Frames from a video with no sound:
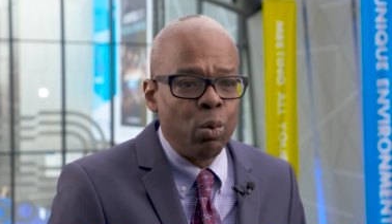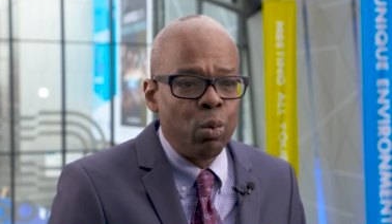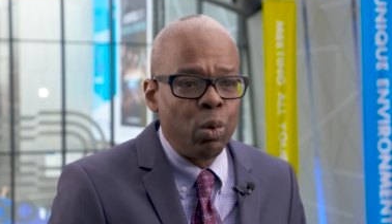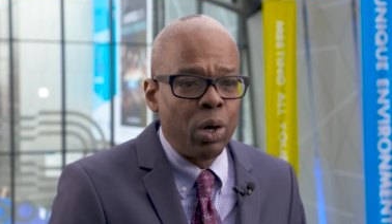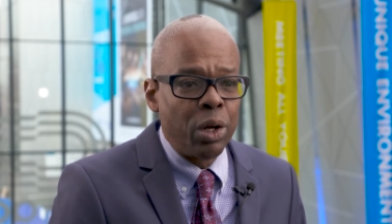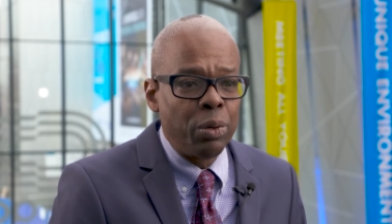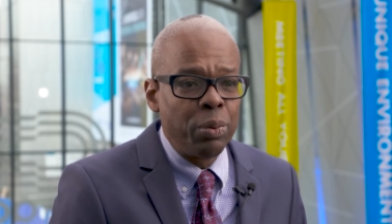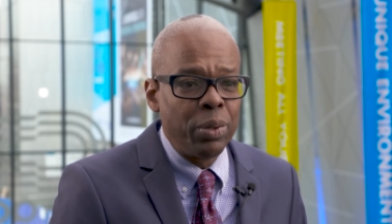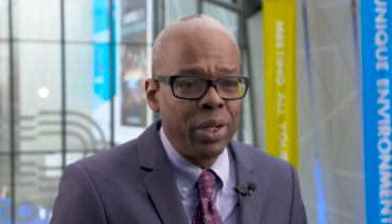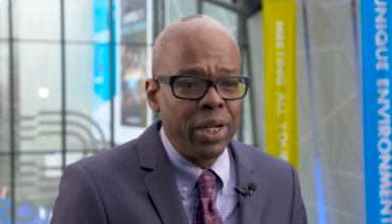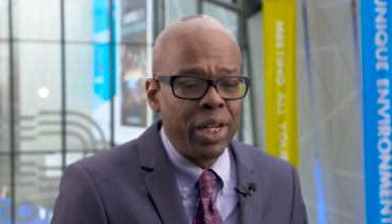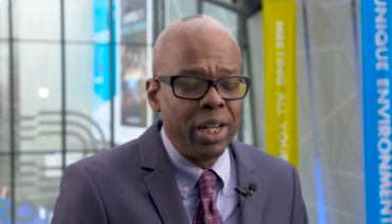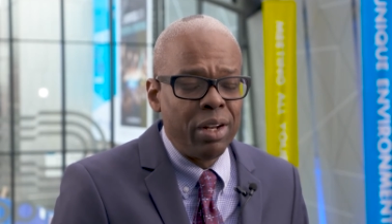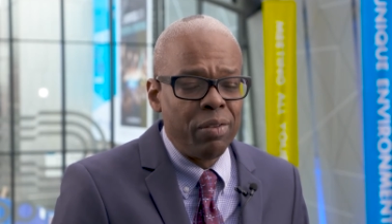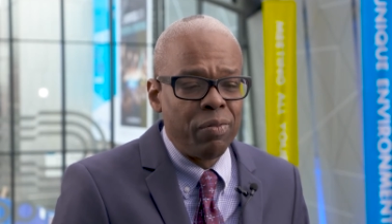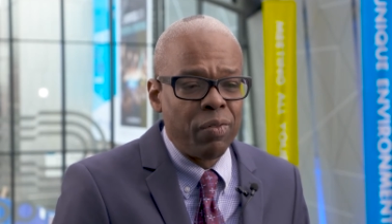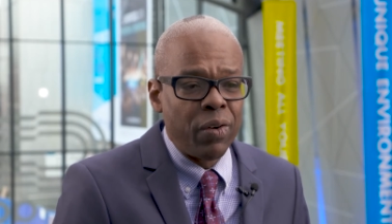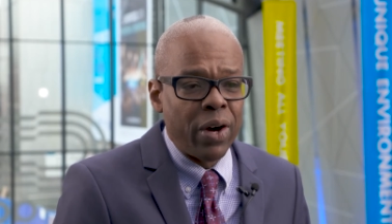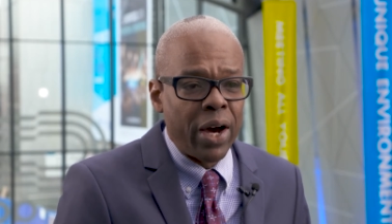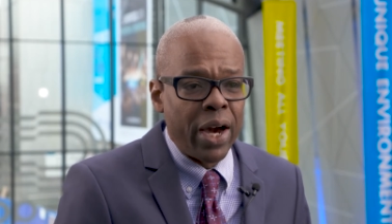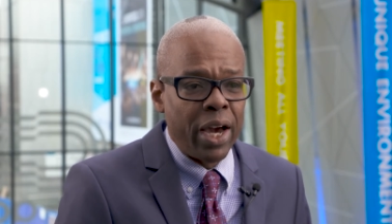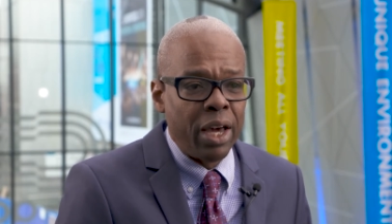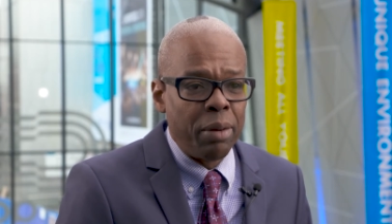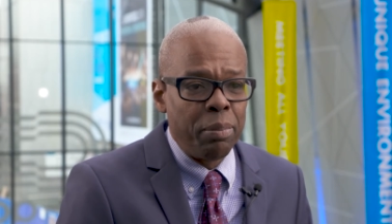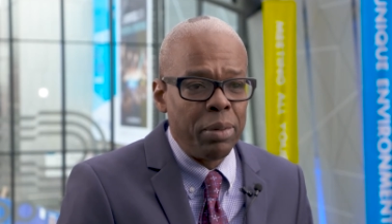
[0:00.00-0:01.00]
What we did
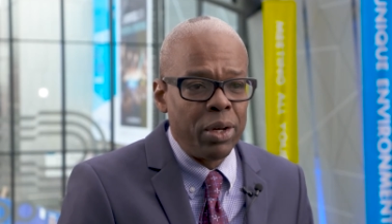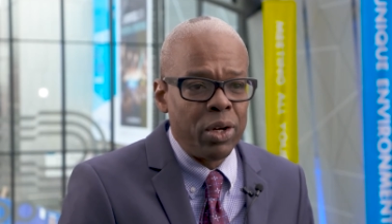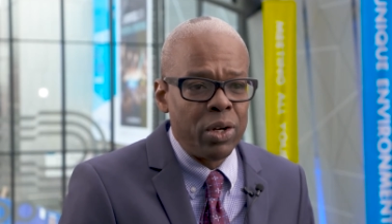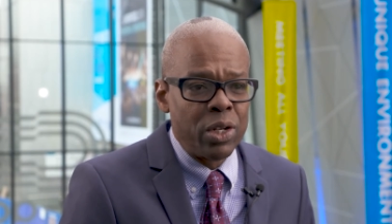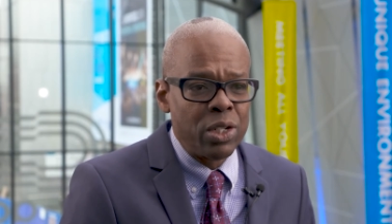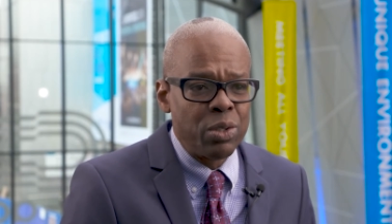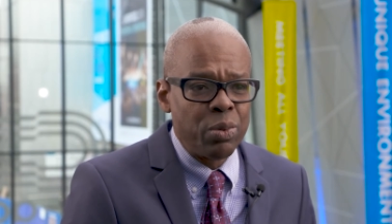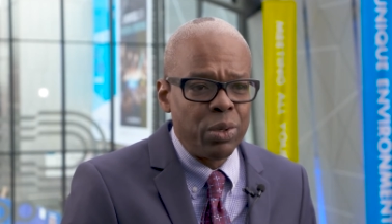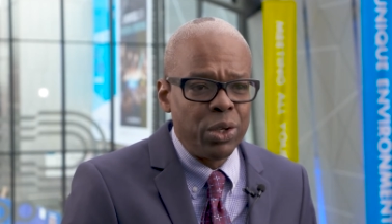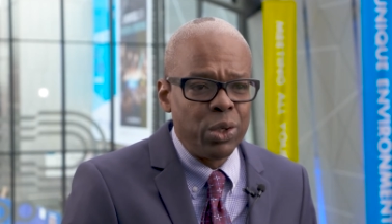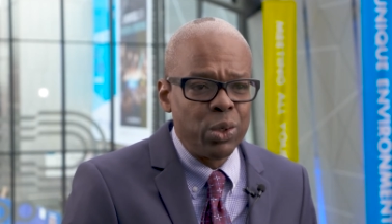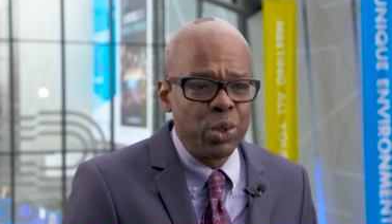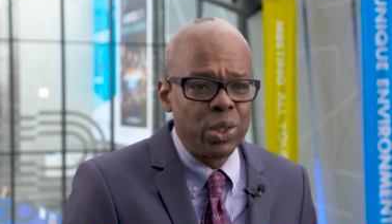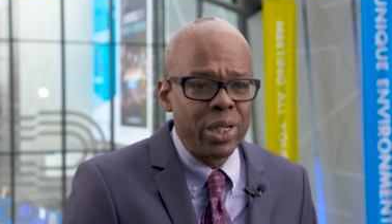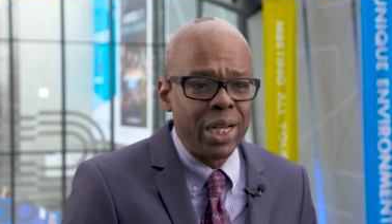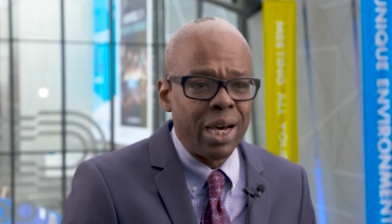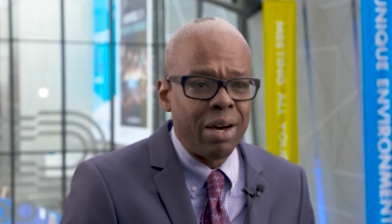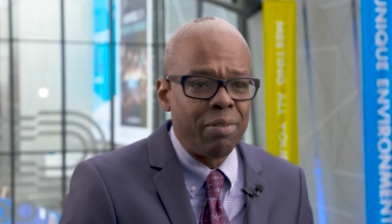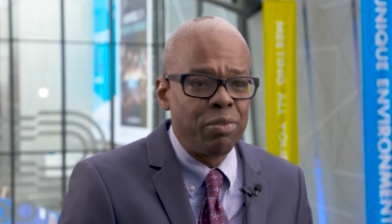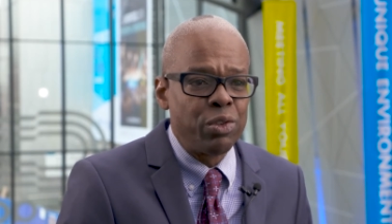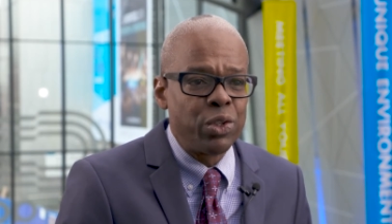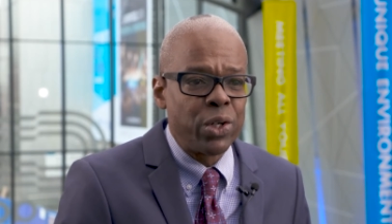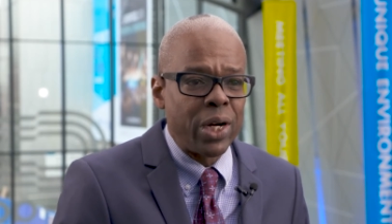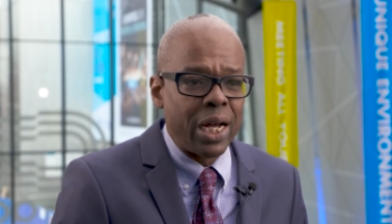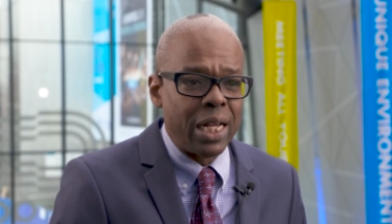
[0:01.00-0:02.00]
find, because we don't
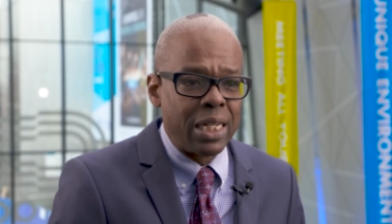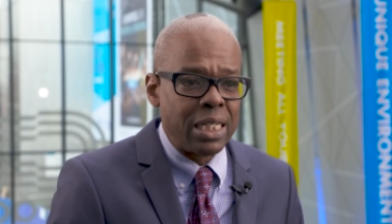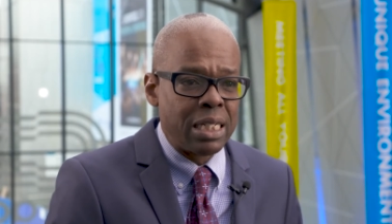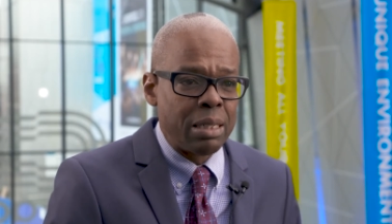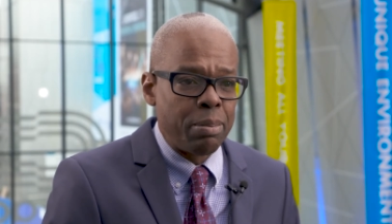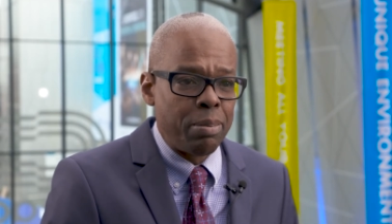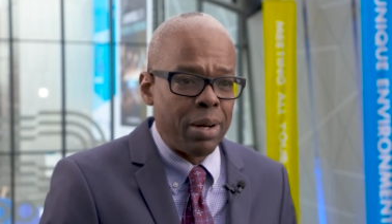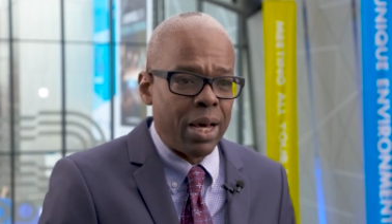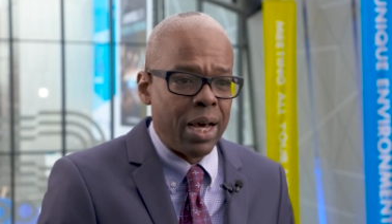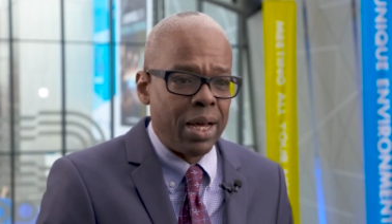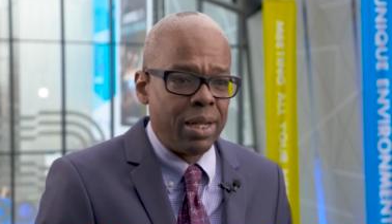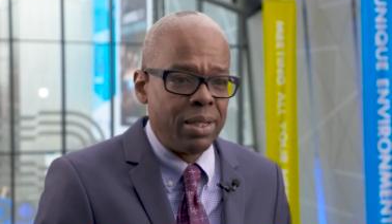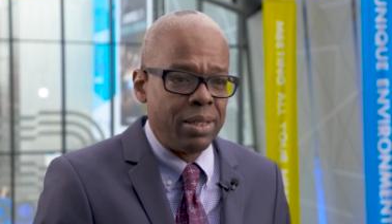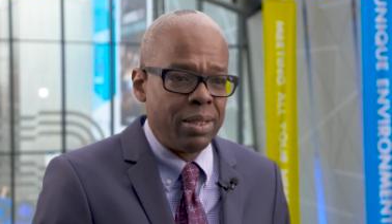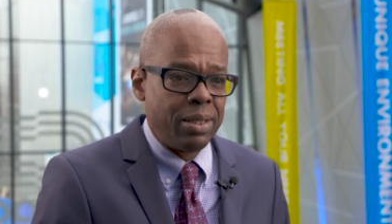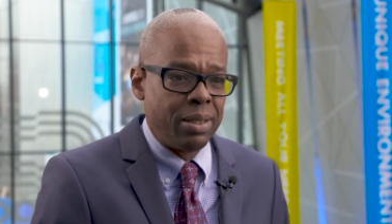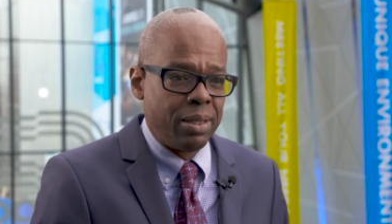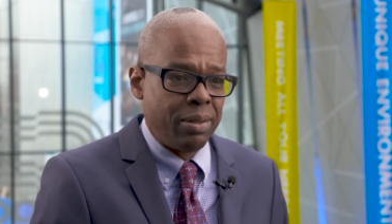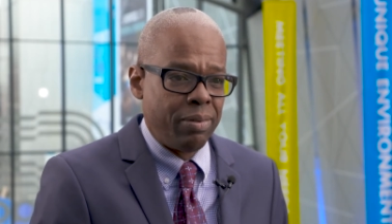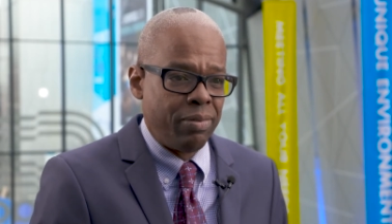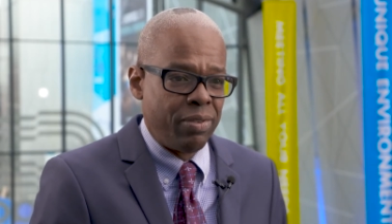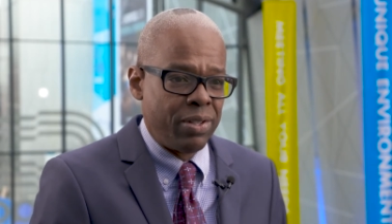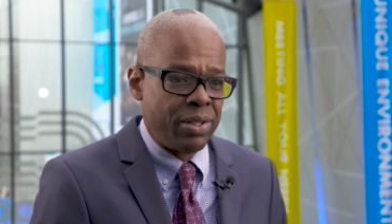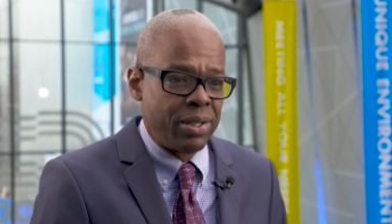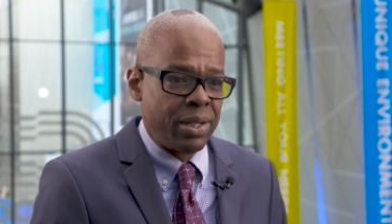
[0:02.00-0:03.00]
have transplant
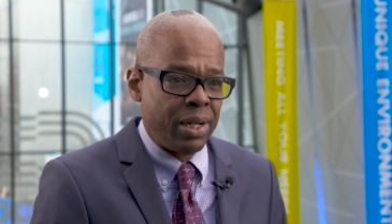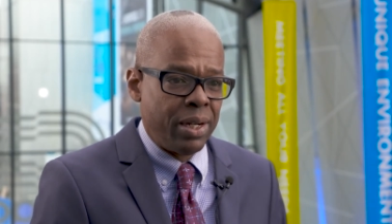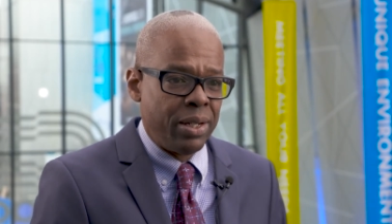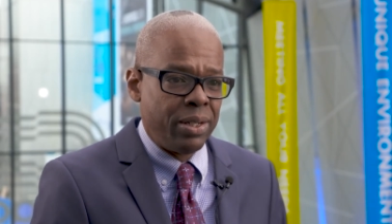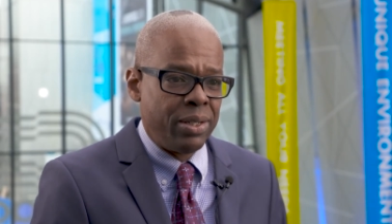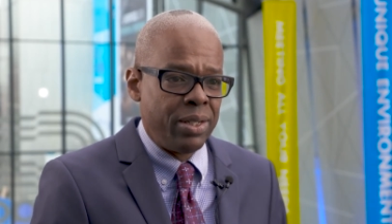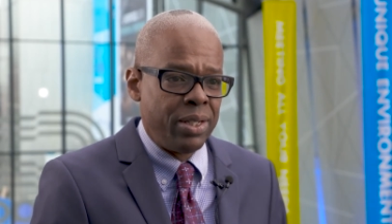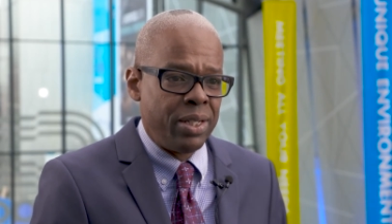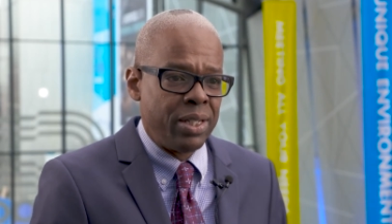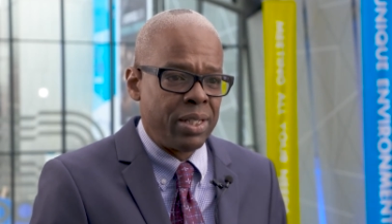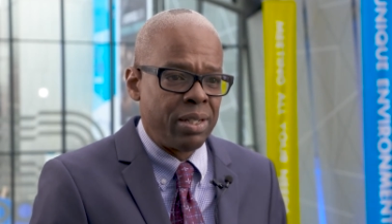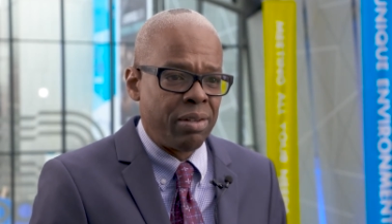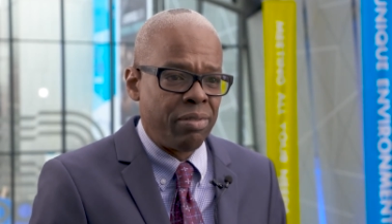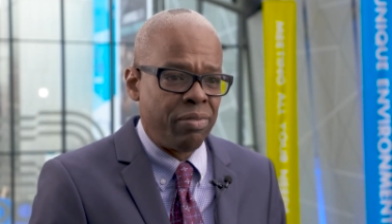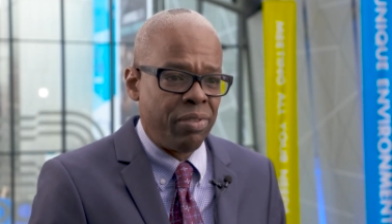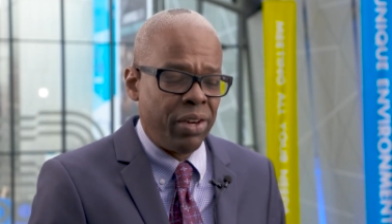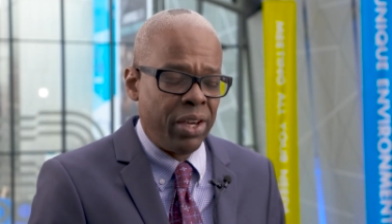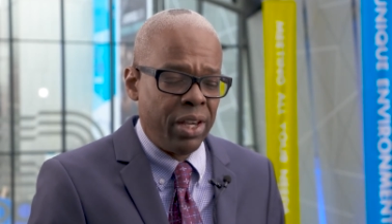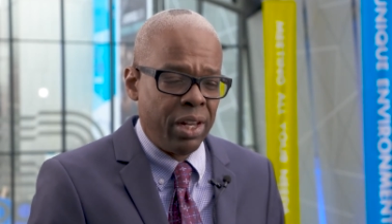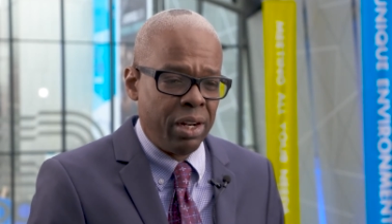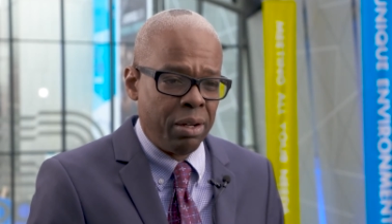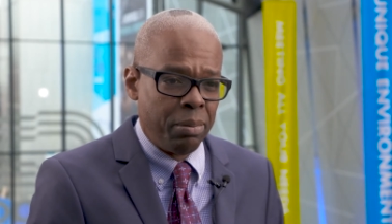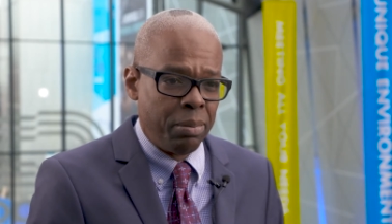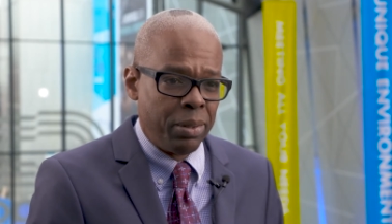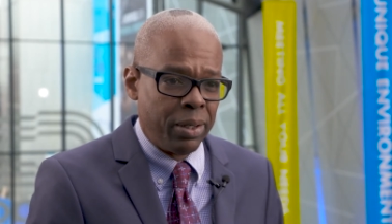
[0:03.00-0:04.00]
facilities
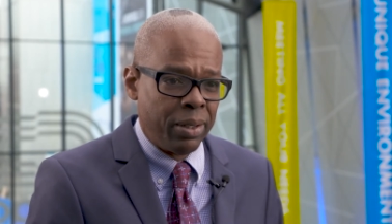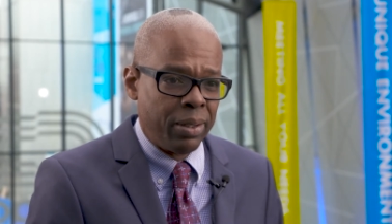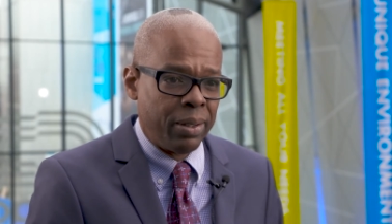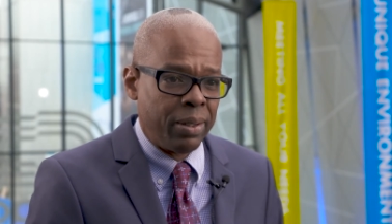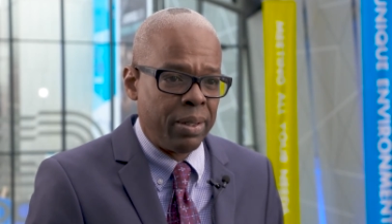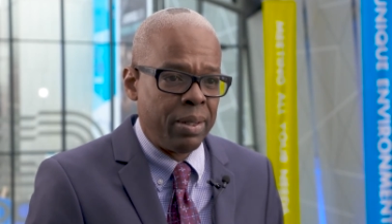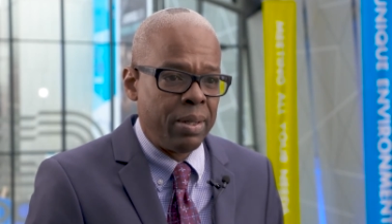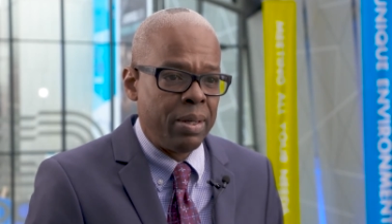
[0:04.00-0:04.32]
available,